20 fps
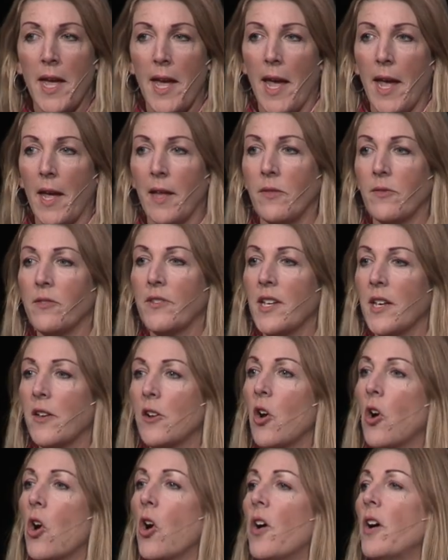and did
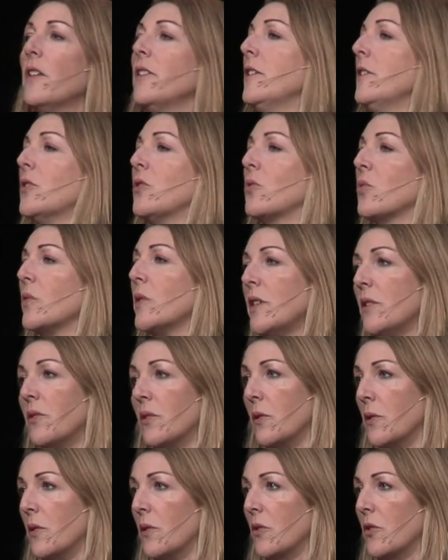all this
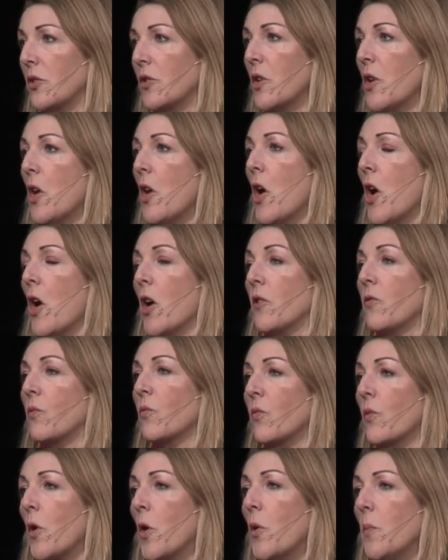research
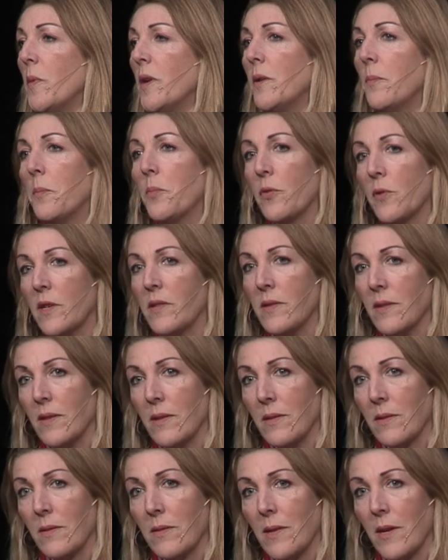on Roman
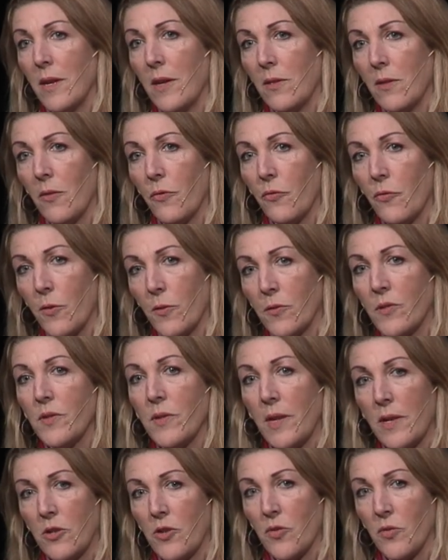prisons in the first
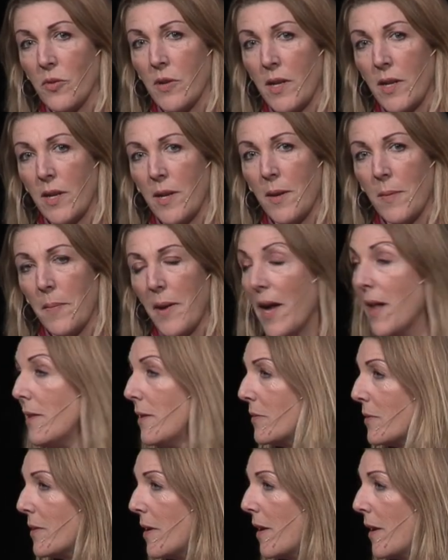century in
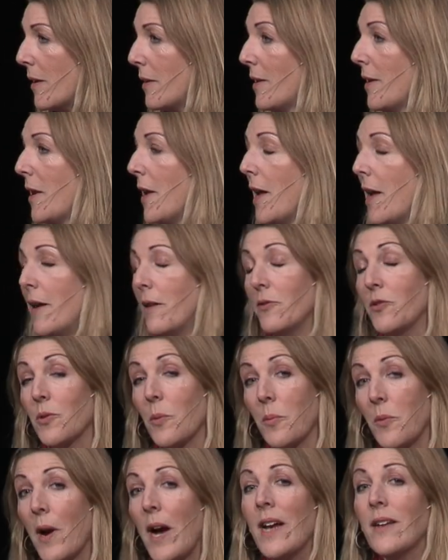Palestine. And
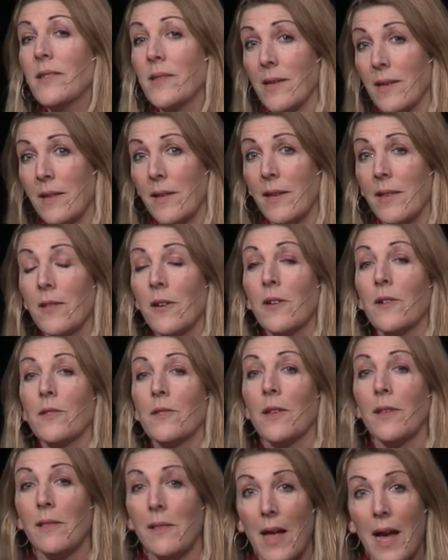surprisingly, there
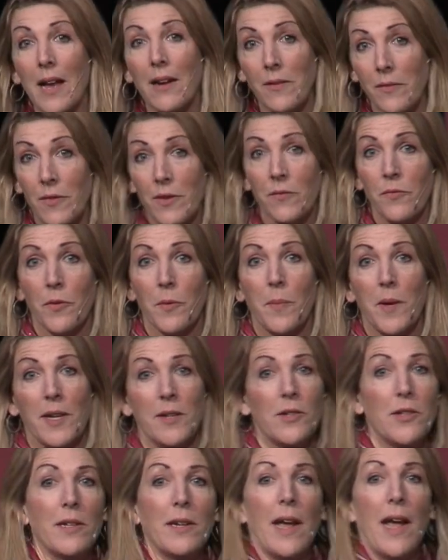is a lot of
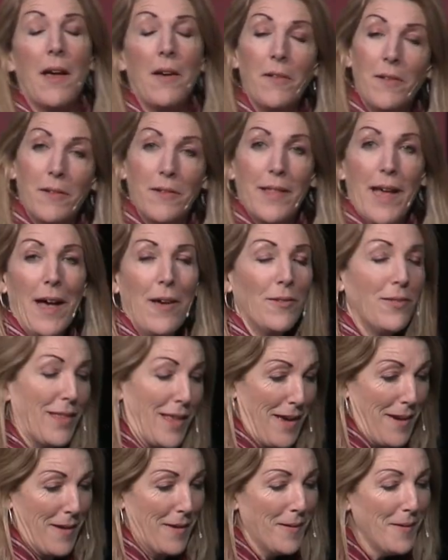information out, out
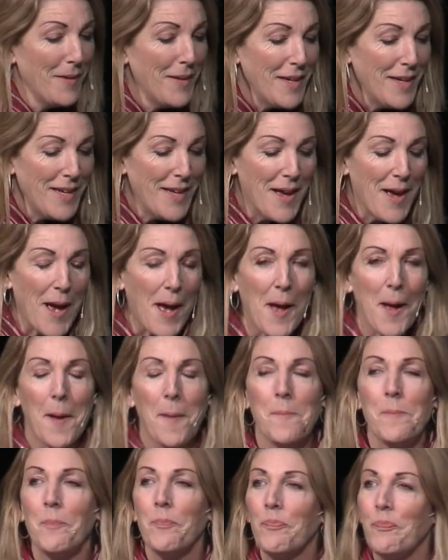there.
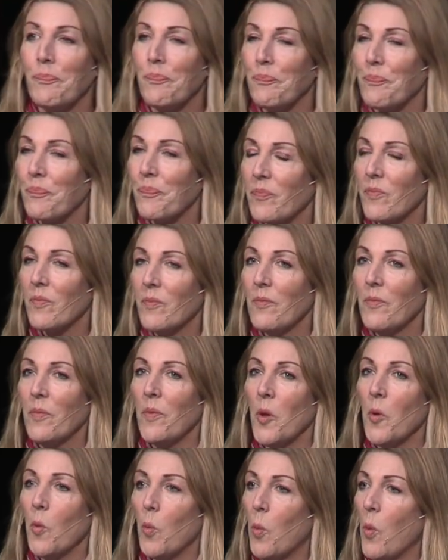Um,
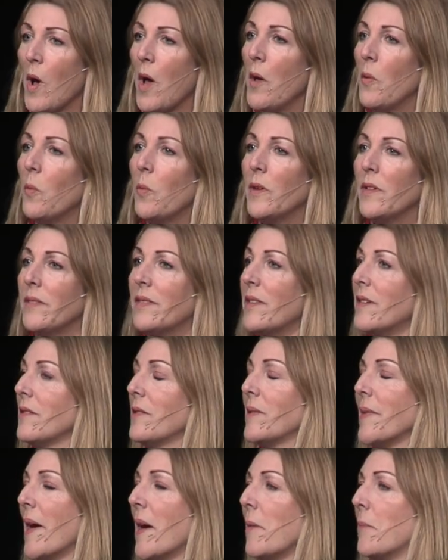what would
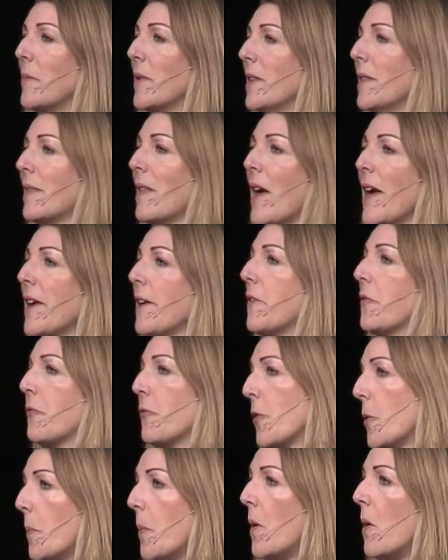this have been like
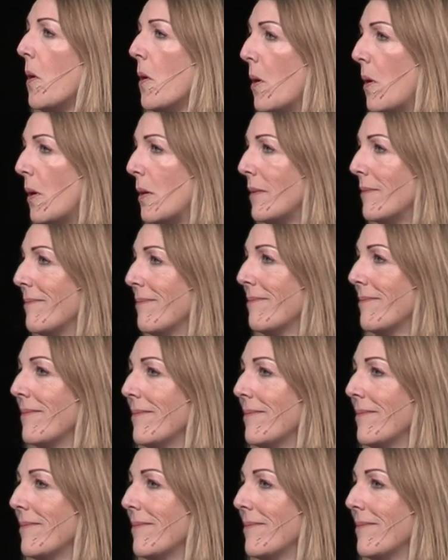for Paul?